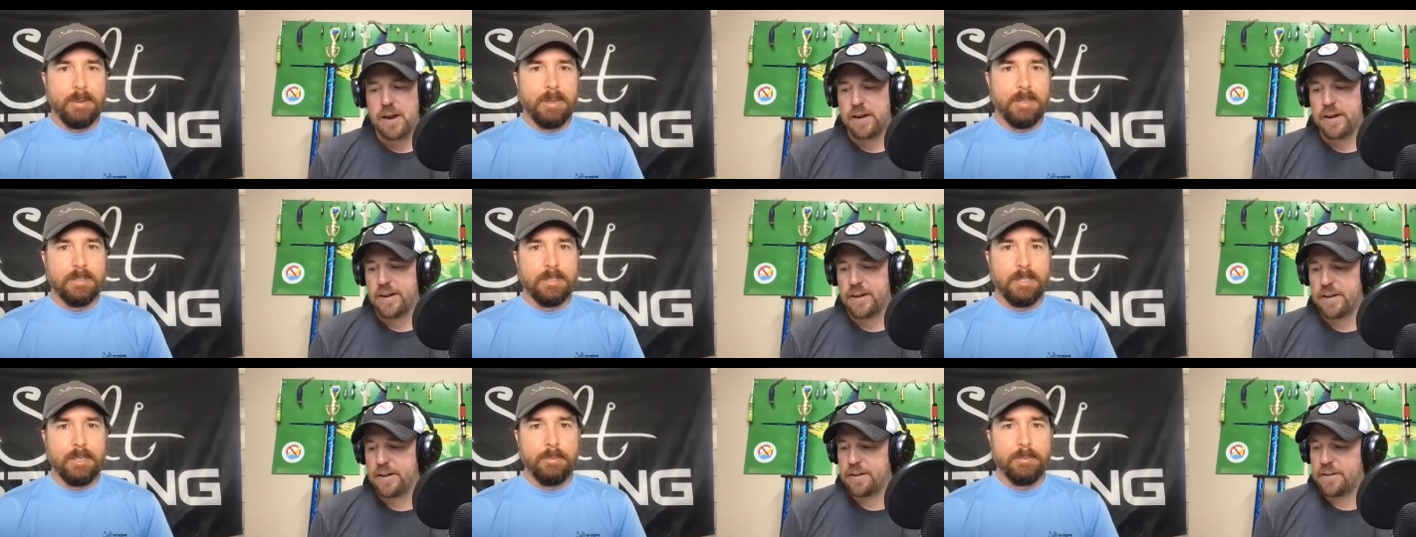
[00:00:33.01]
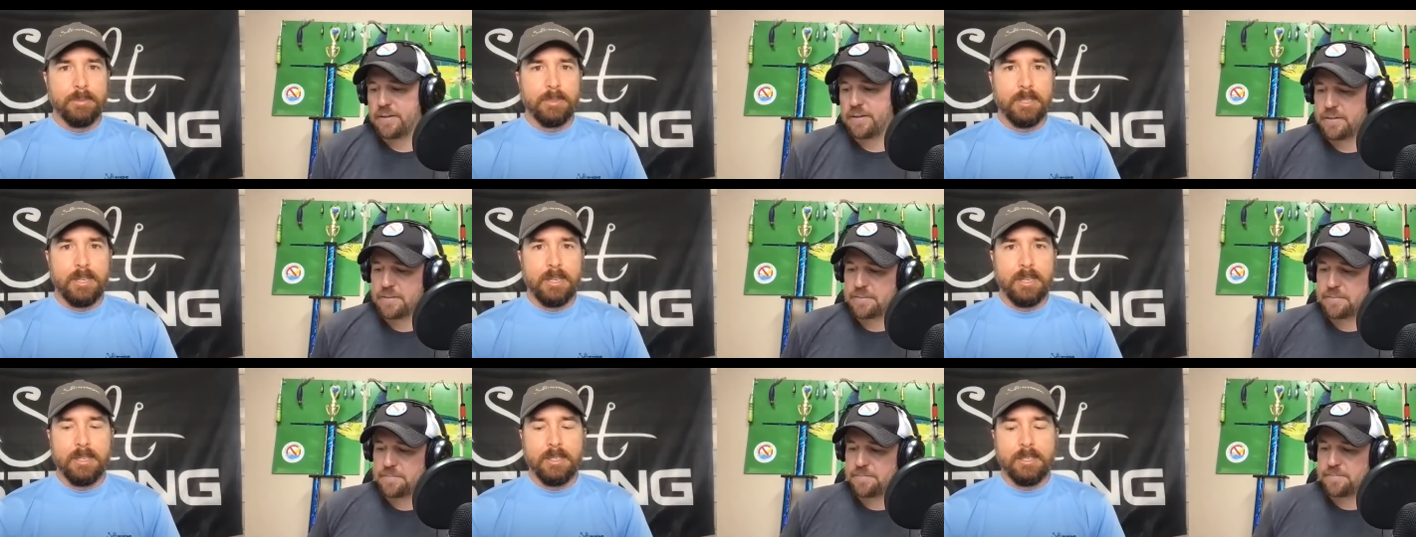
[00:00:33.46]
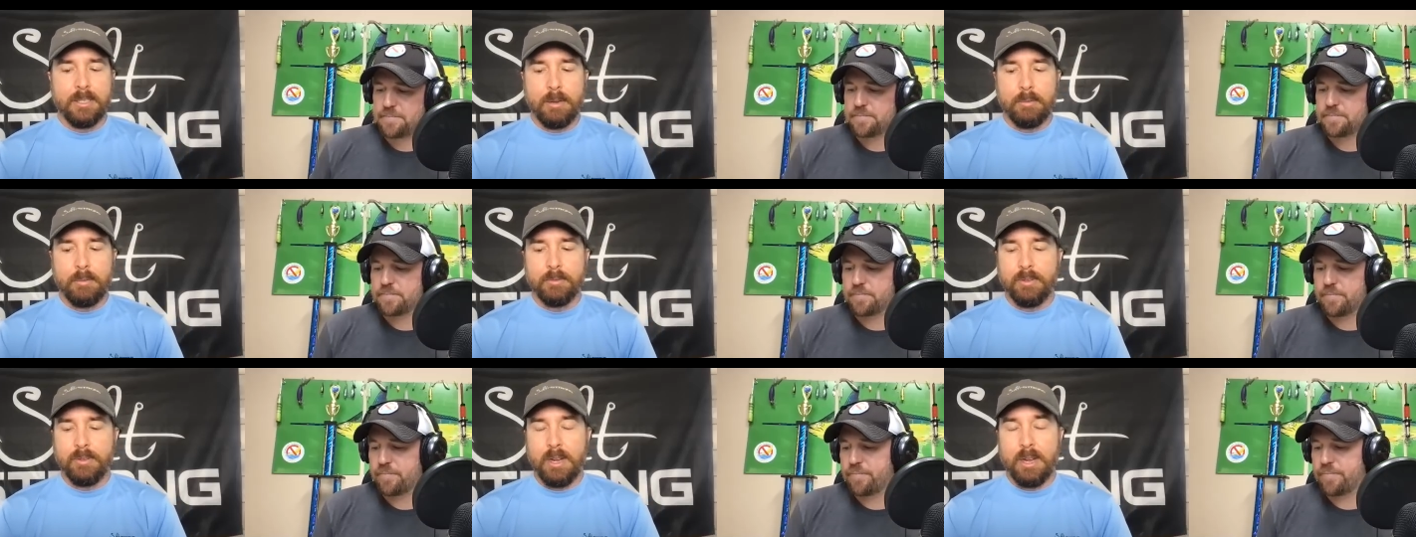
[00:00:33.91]
Speaker 1: That seems uh,
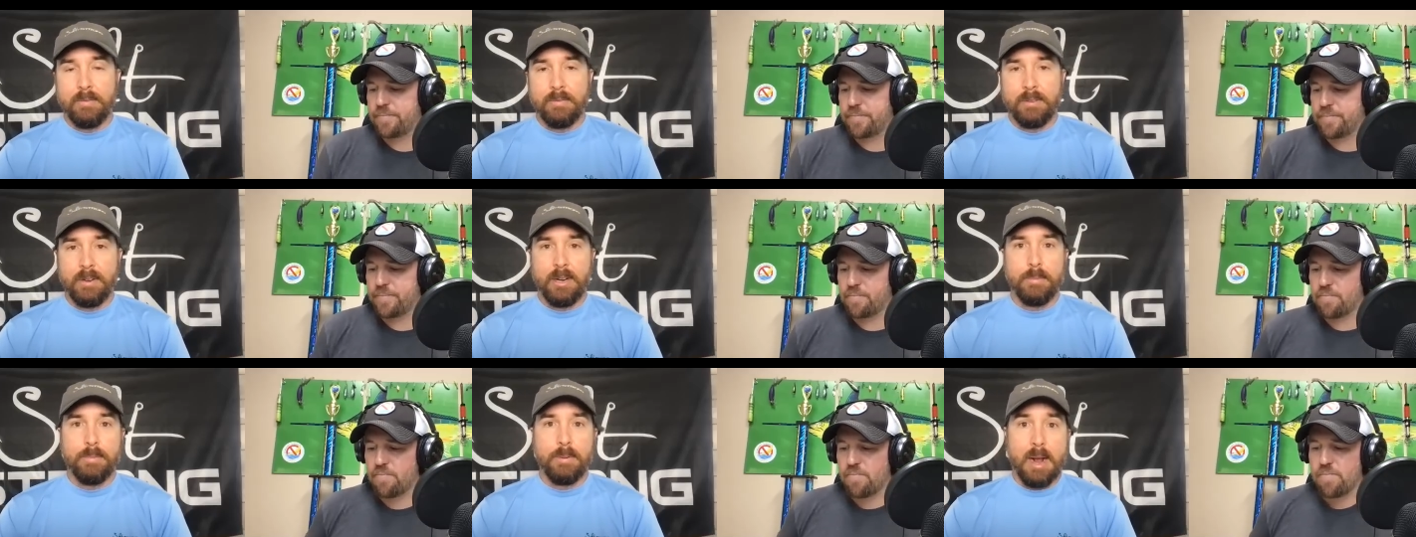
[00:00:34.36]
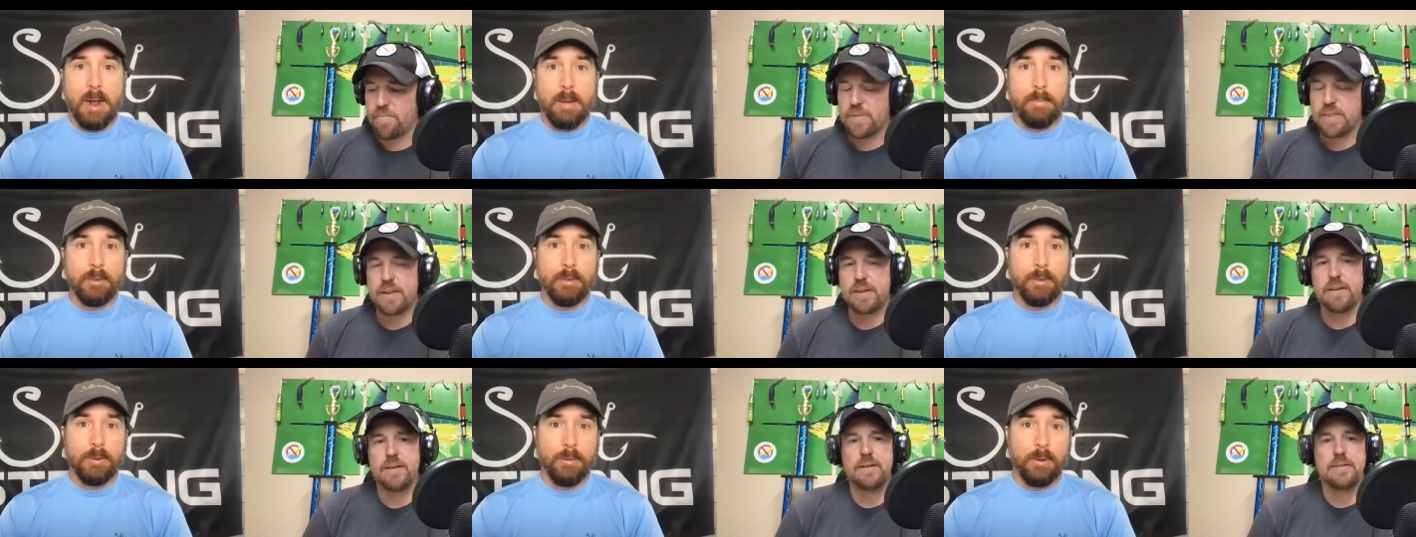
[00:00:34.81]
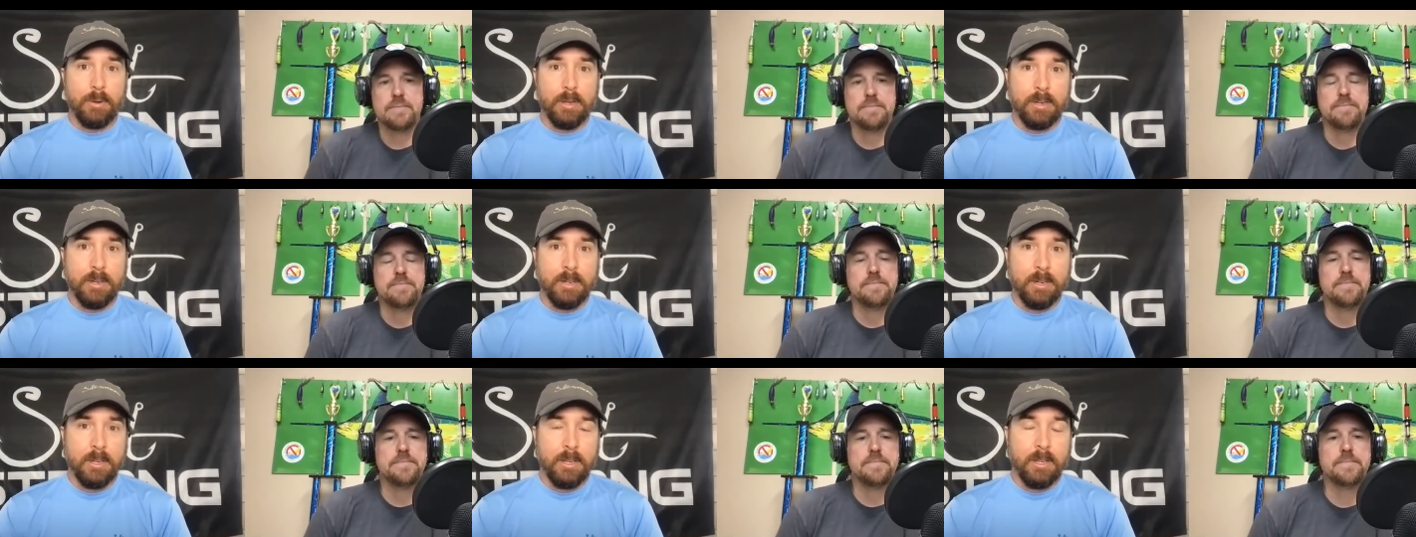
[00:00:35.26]
time's flying. Very popular
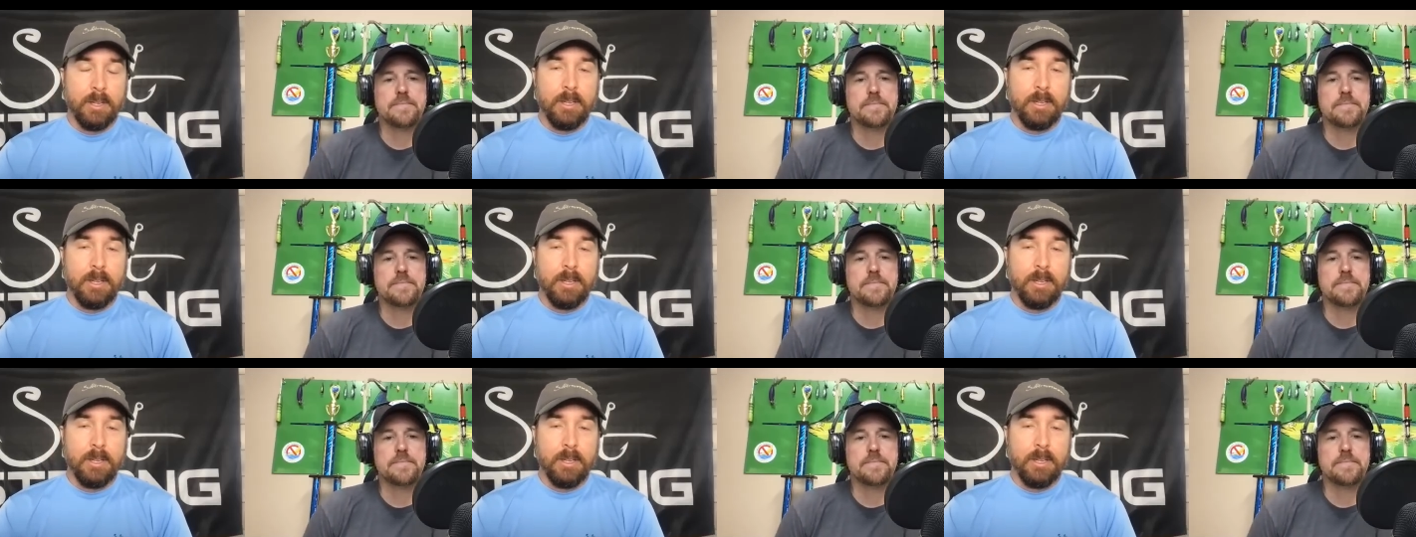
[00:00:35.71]
one,